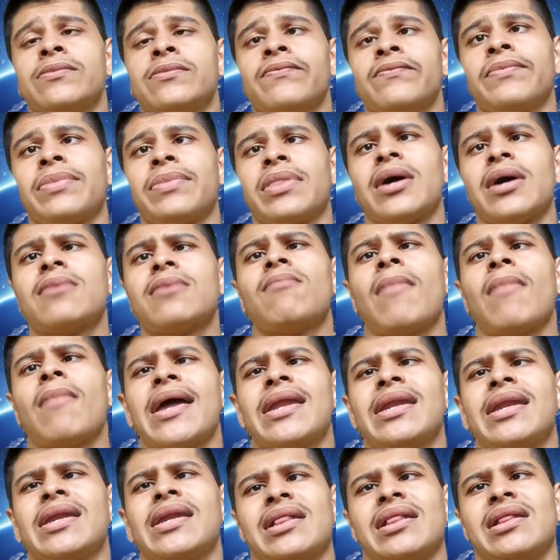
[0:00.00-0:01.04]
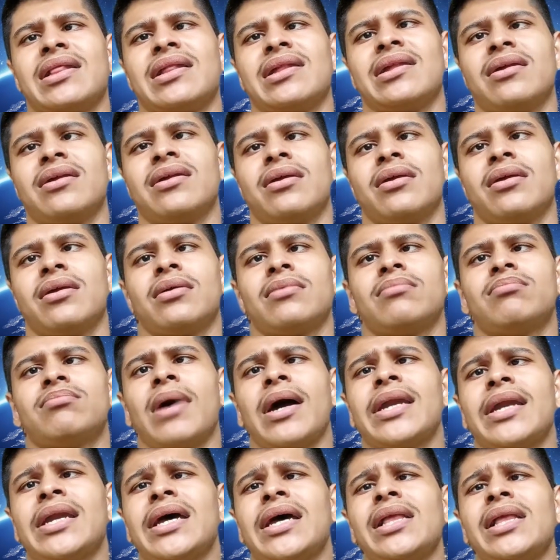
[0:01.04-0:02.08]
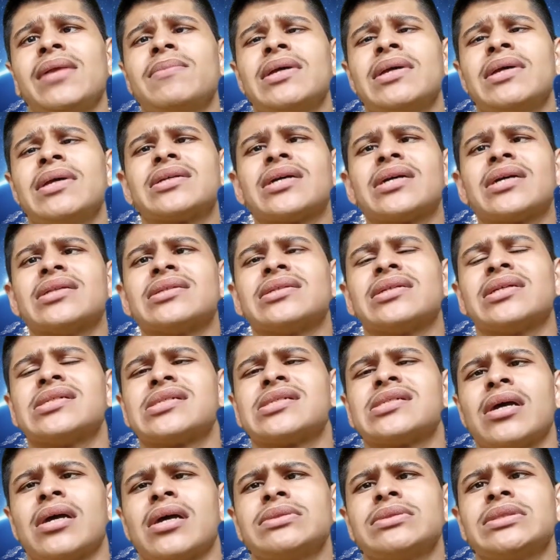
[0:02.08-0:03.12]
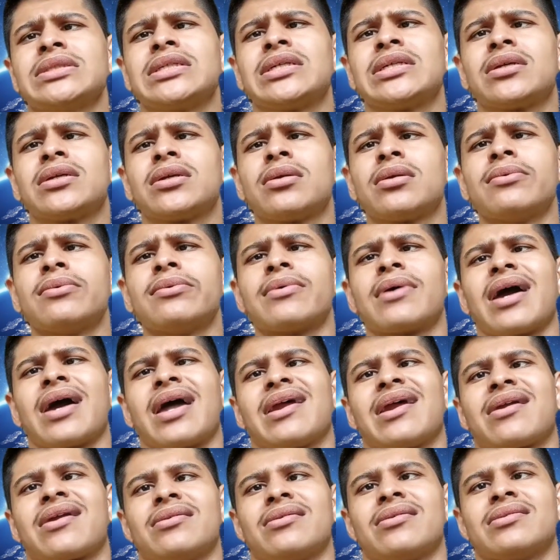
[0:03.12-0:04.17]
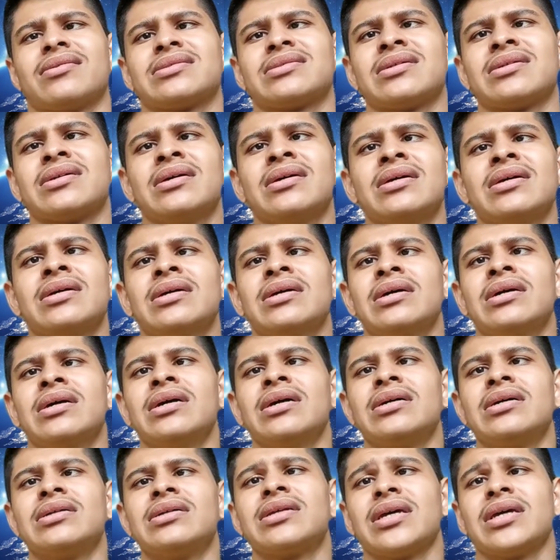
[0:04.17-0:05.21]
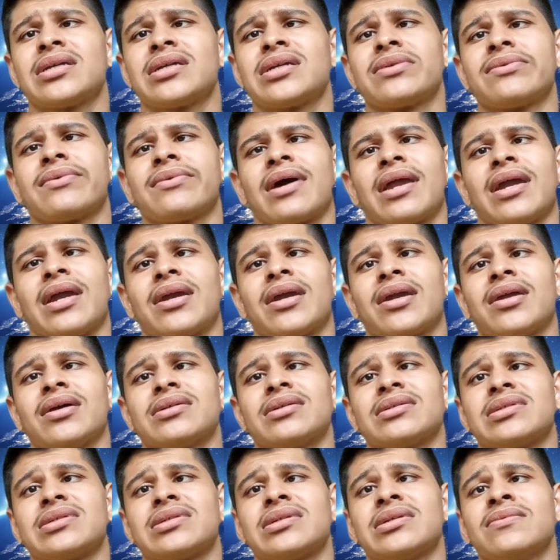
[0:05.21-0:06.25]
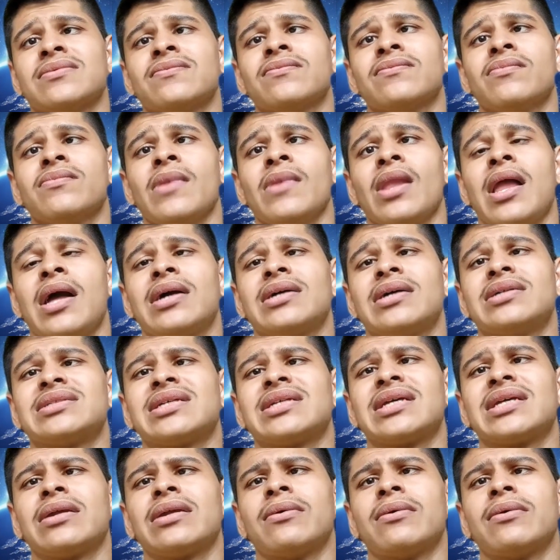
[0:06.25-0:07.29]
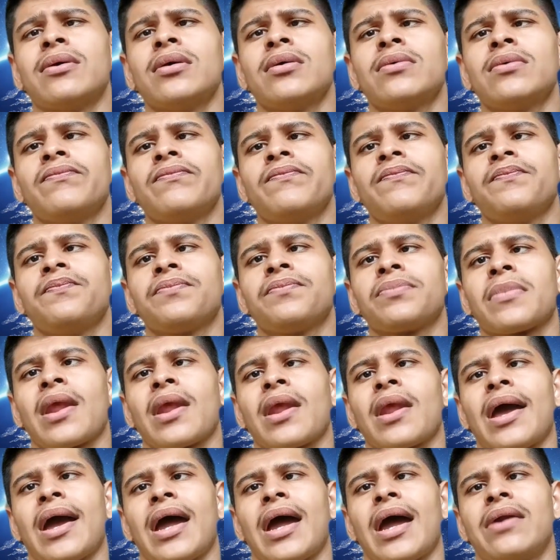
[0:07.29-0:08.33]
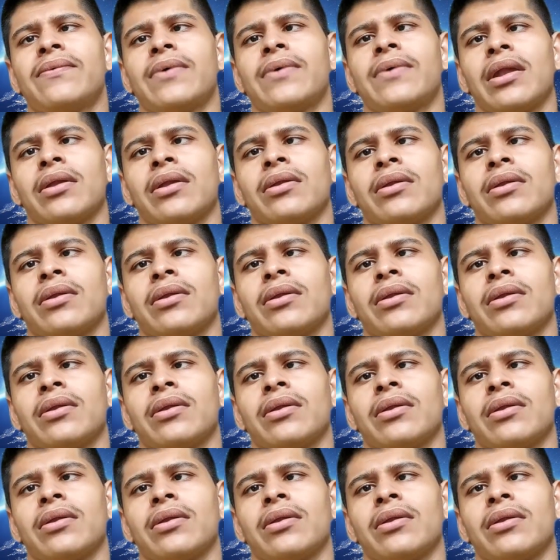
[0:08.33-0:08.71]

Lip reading: Now, binary means consist of two characters, just two characters, 0 and 1.